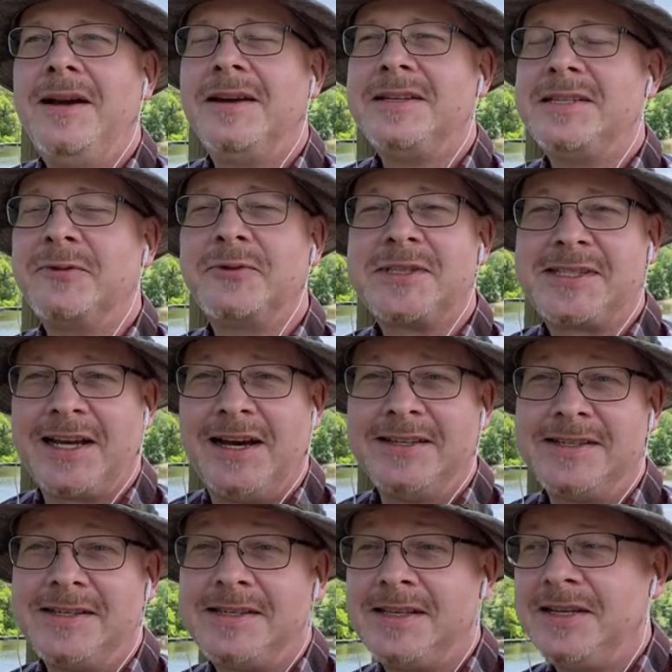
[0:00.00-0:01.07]
different
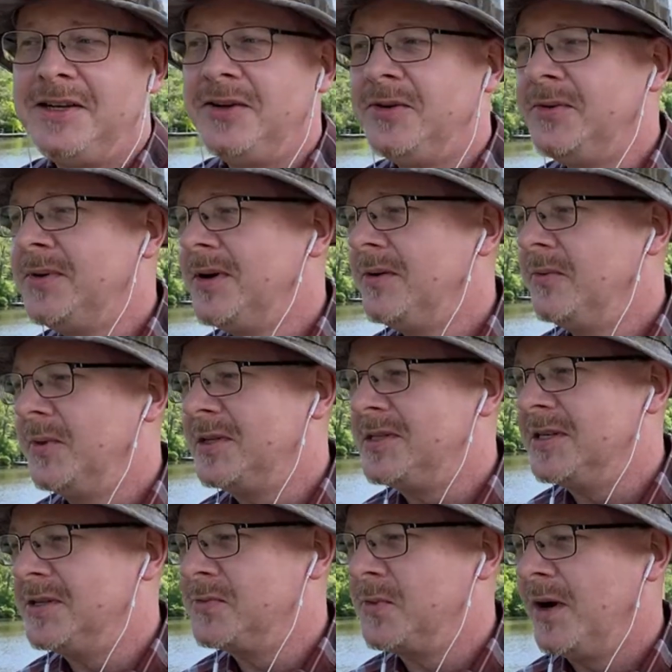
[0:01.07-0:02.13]
sizes than you, which
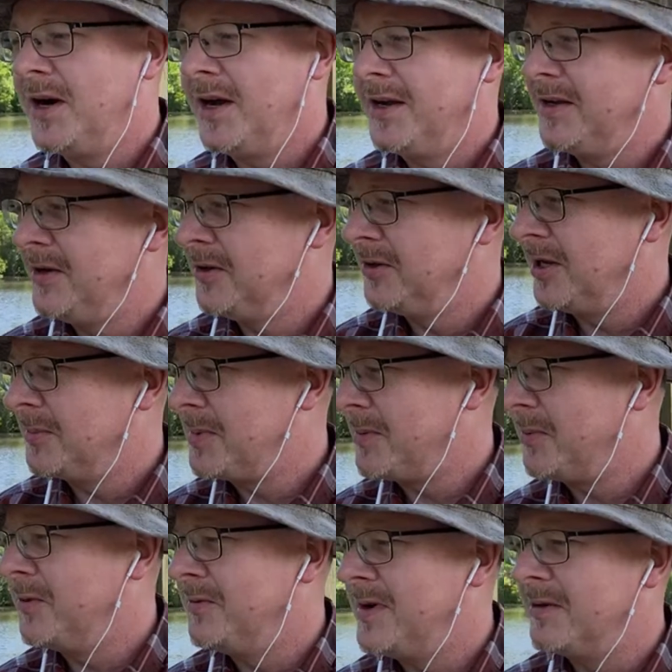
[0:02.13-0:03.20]
is why, you know, a lot of people
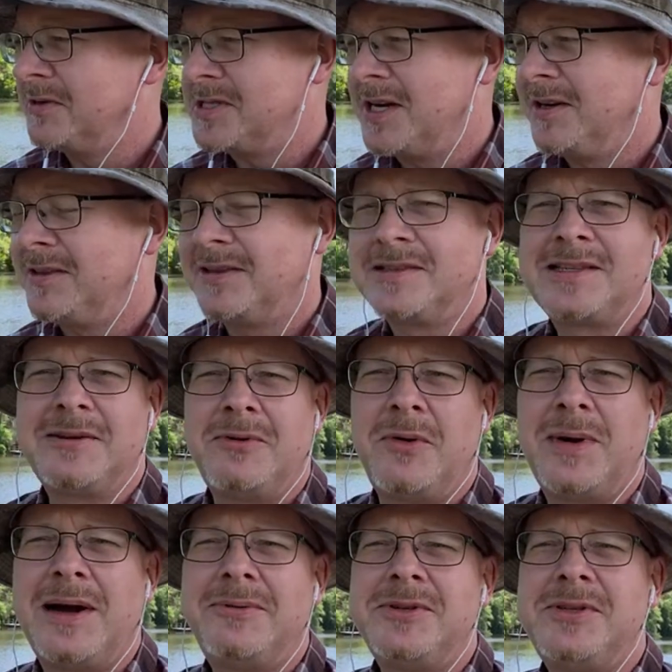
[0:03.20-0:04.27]
who've never done it, they'll say, well,
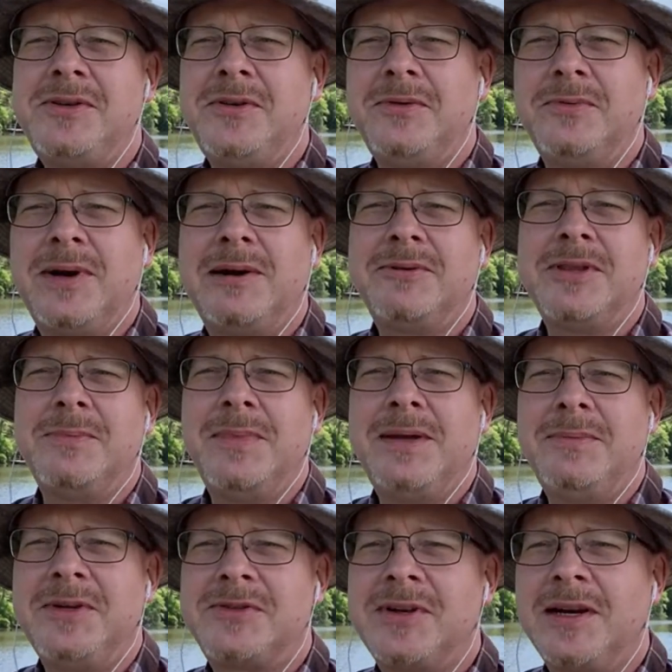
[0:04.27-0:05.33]
why would the men
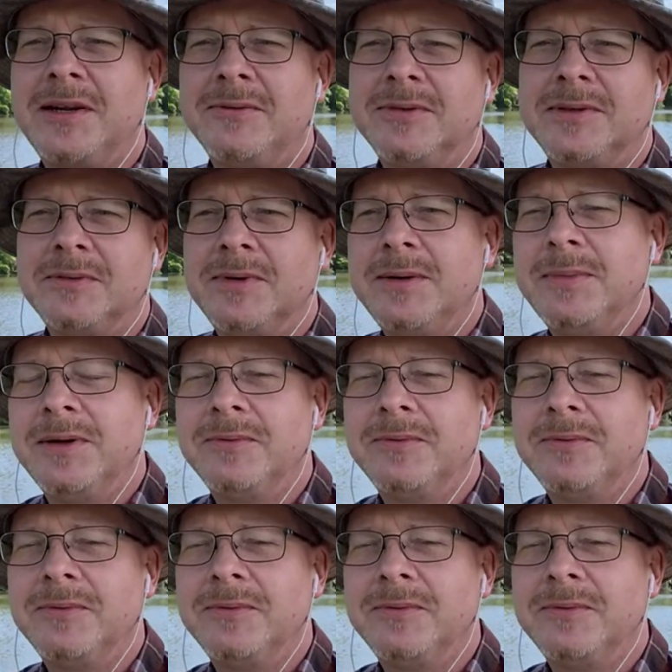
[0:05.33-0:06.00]
be training with the women?